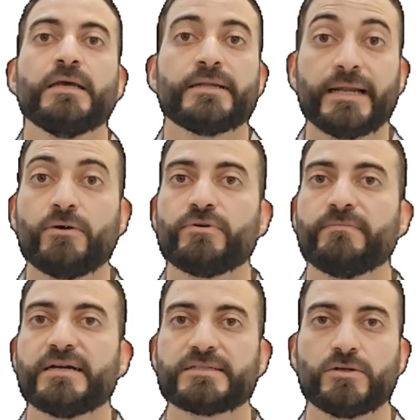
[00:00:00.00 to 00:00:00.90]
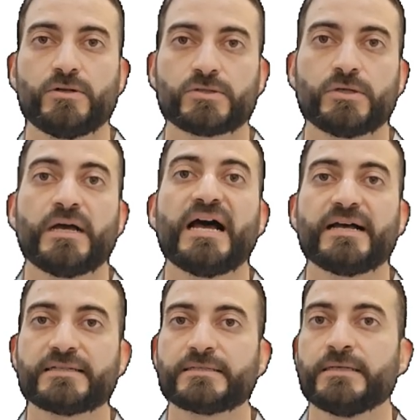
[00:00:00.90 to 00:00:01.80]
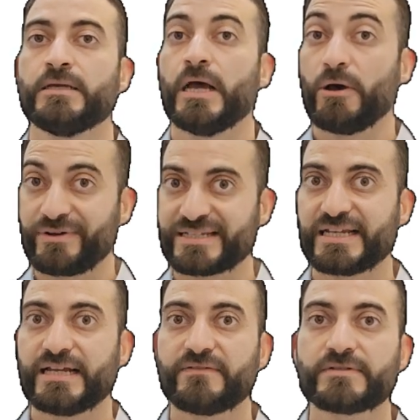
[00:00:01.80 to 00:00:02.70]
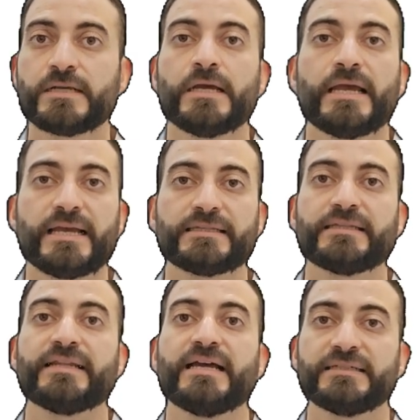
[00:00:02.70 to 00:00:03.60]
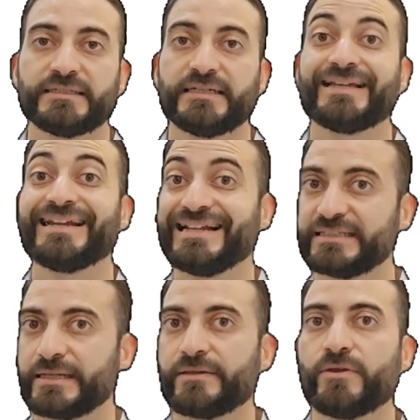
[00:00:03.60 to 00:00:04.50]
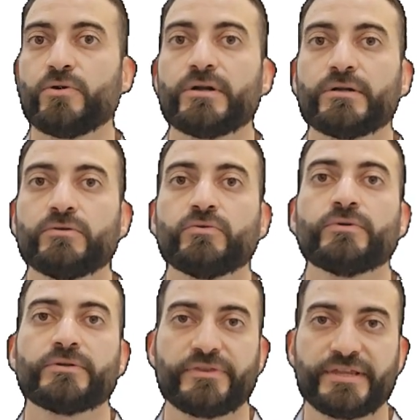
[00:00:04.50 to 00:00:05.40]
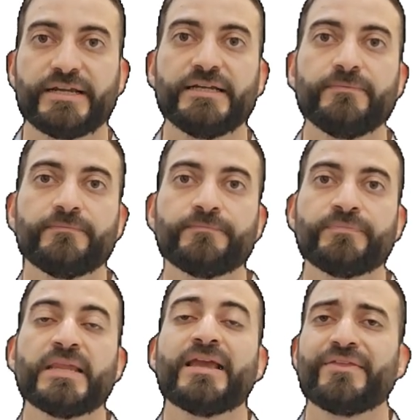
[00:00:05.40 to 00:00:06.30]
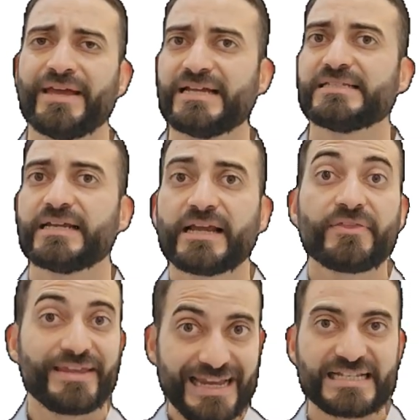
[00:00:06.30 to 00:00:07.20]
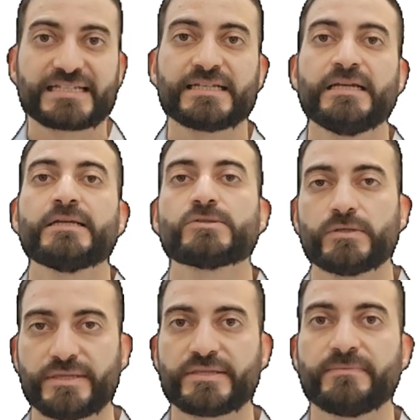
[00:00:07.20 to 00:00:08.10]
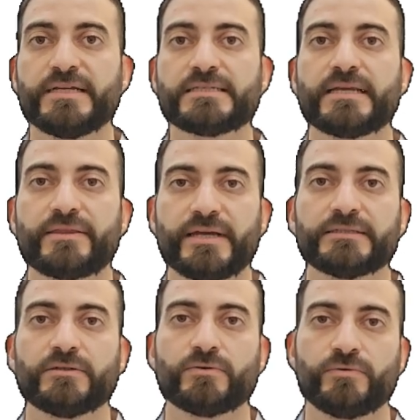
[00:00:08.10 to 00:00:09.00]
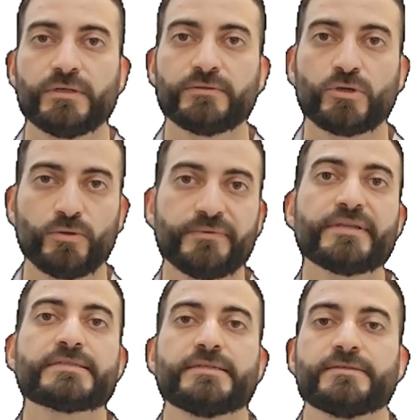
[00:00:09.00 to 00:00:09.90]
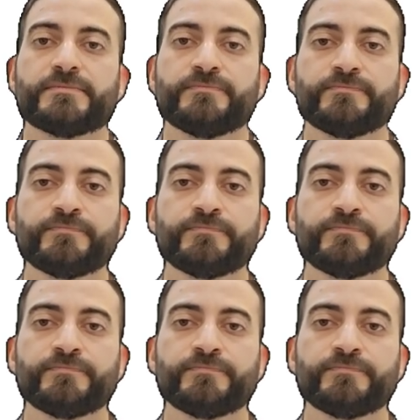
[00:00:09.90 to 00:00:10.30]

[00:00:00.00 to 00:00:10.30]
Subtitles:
Now we must also ask ourselves, is 19 greater or equal 3? The answer is yes. This means we can complete the process.